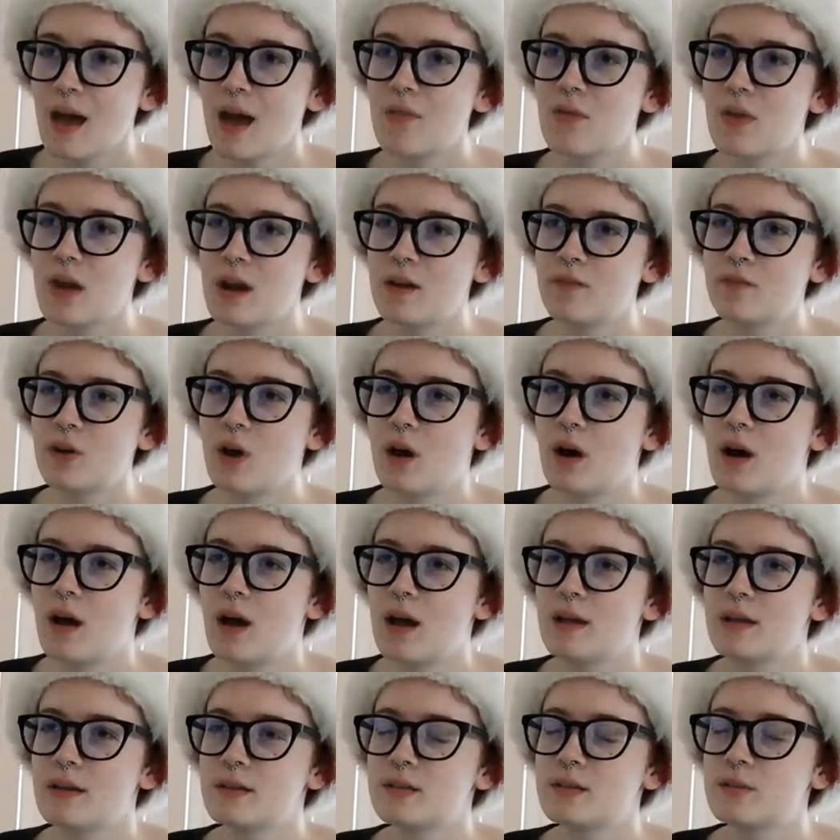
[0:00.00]
And then I've
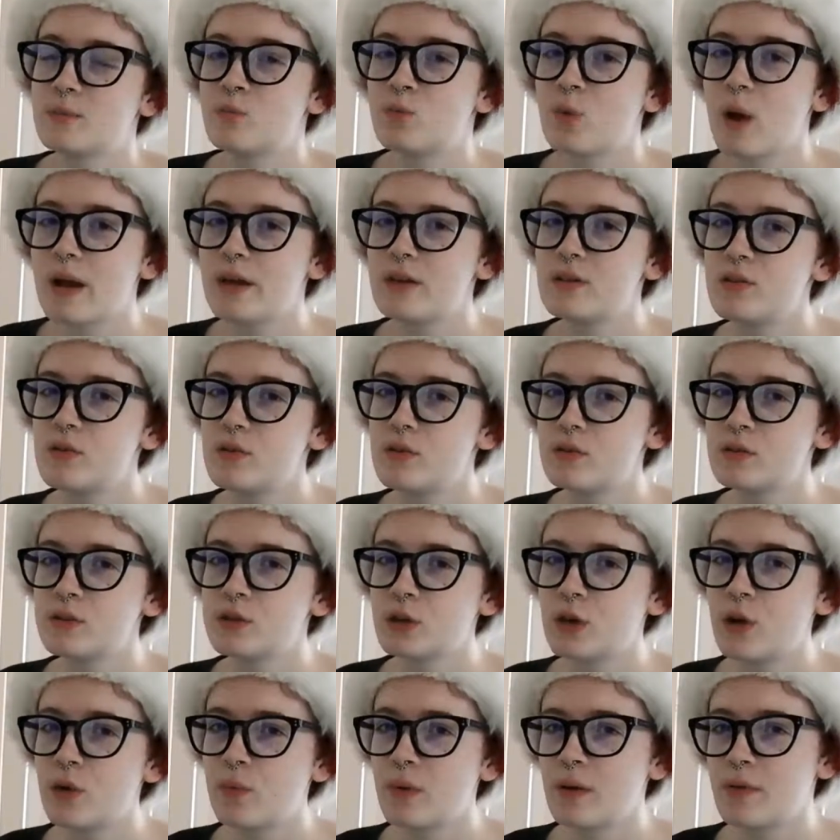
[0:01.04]
got some rice noodles
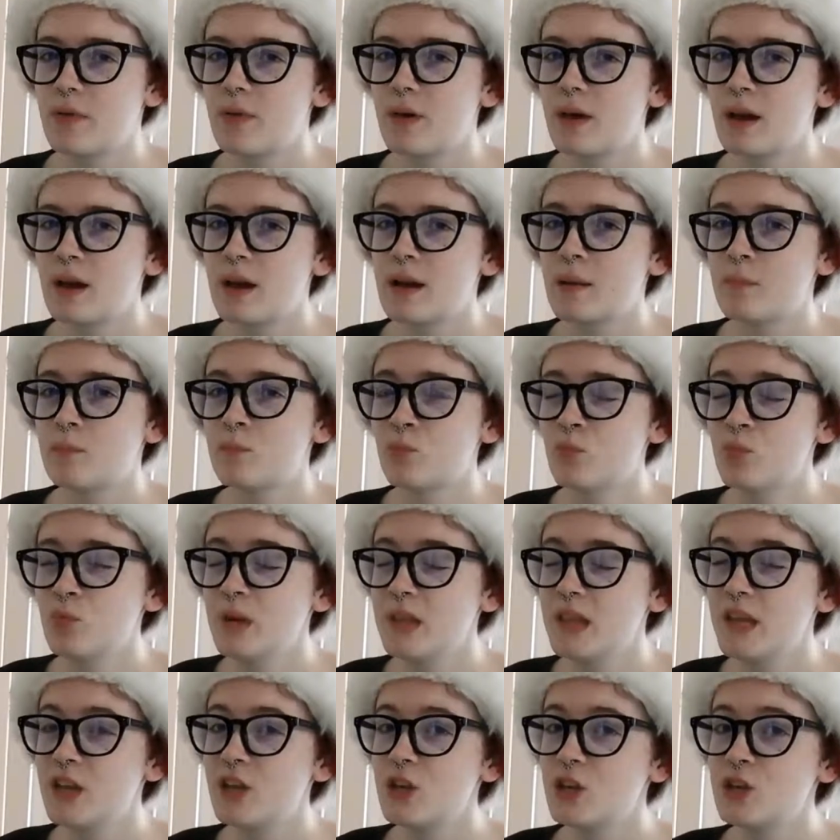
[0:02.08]
to go with it, and I'm
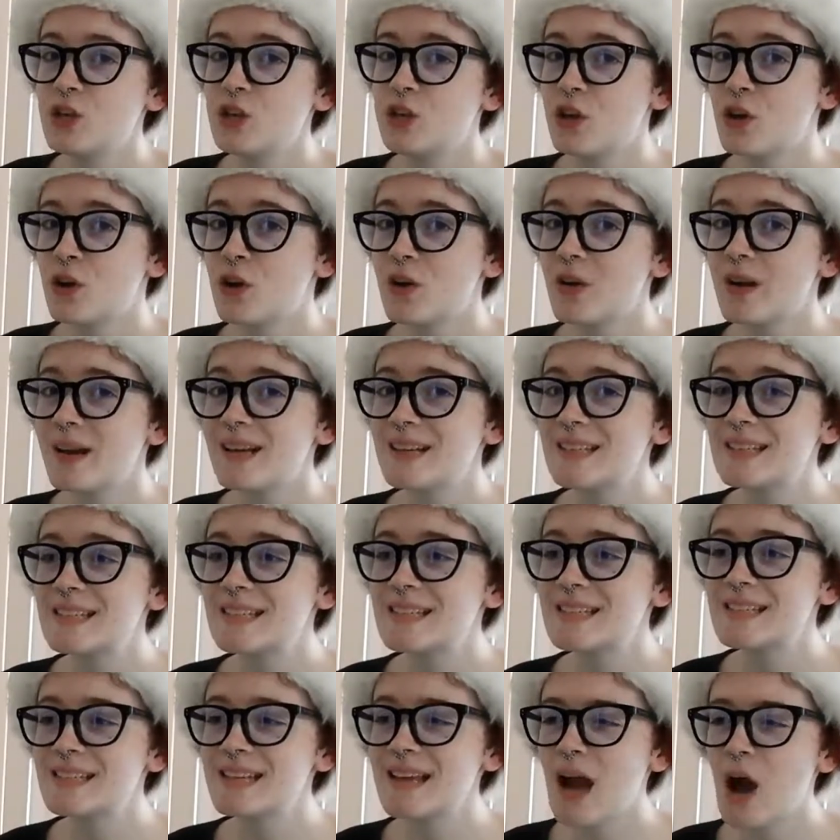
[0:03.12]
really curious
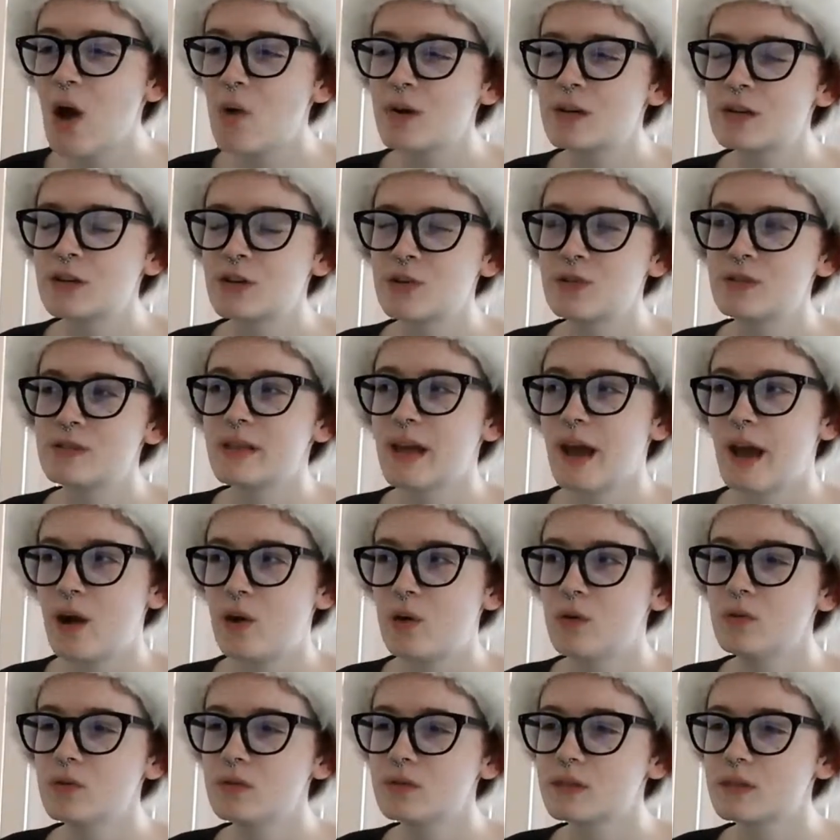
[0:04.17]
to see how it turns
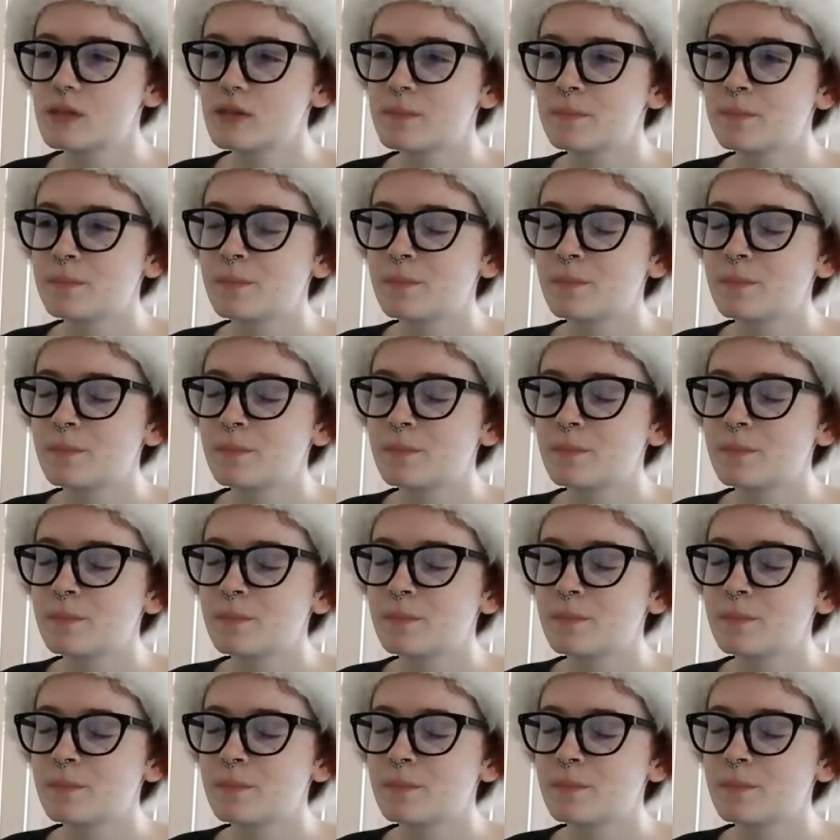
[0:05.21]
out.